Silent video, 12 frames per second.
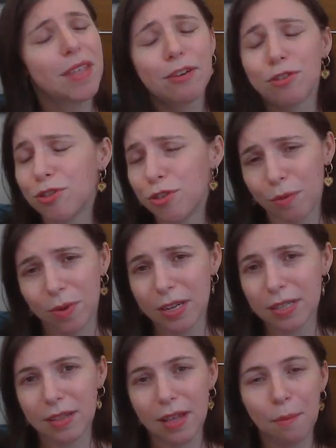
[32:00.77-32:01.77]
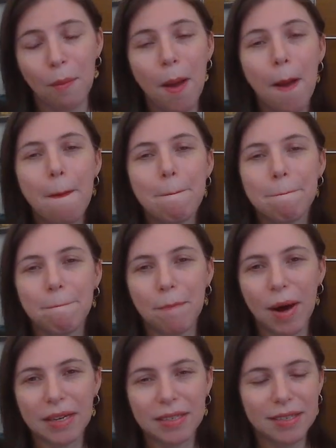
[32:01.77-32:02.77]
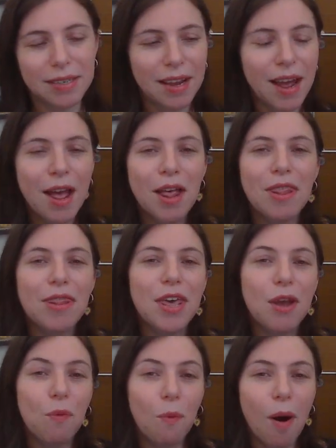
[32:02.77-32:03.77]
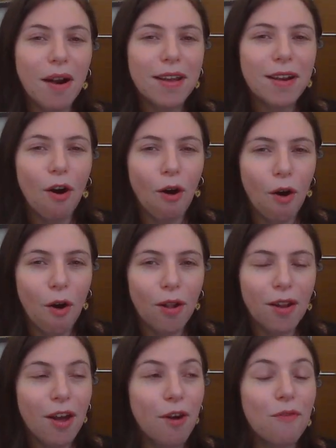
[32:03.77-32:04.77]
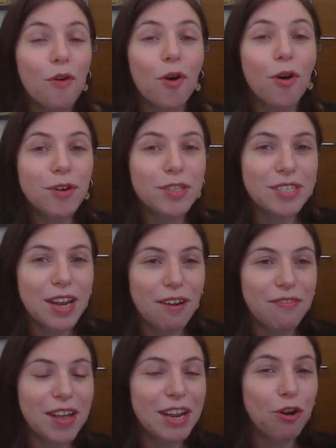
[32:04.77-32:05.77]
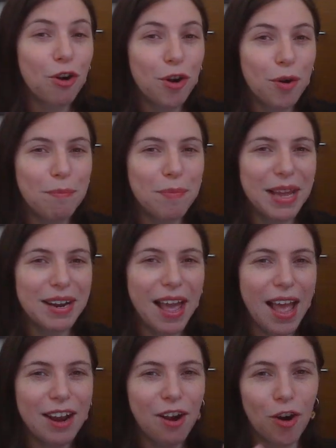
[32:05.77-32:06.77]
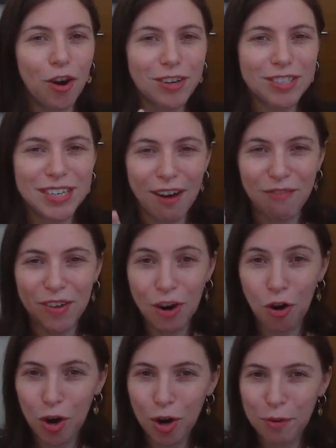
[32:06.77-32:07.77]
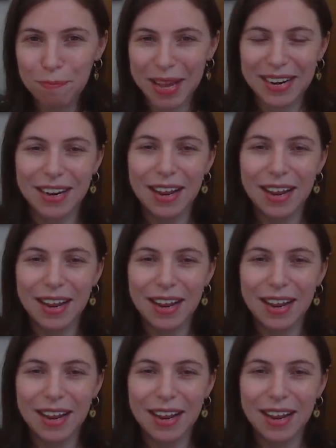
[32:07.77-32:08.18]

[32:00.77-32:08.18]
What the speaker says: That is so nice of them. But they wanted all of her stuff in her bin and her stuff in her bin.